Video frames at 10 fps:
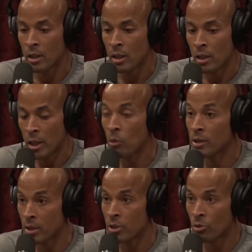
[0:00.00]
He was
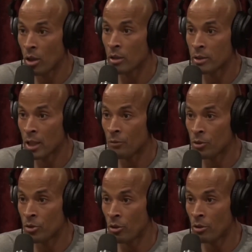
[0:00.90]
into drugs, that's for
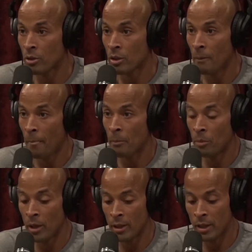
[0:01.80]
sure.
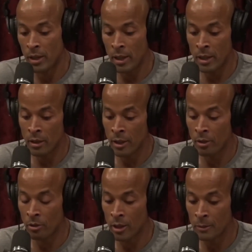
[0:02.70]
But he
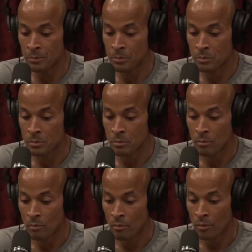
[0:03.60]
literally,
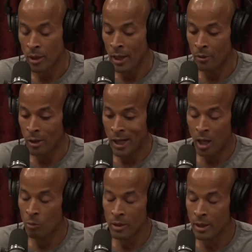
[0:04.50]
I don't know how
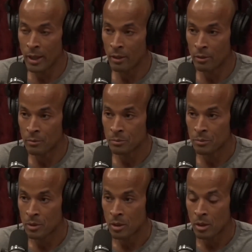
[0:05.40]
it went down,
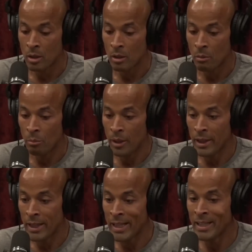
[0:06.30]
but
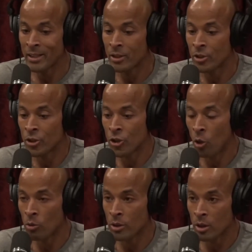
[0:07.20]
he
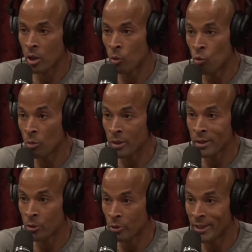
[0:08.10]
choked a woman
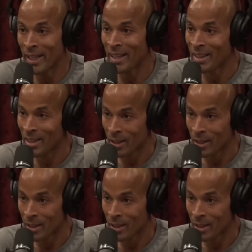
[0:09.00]
to death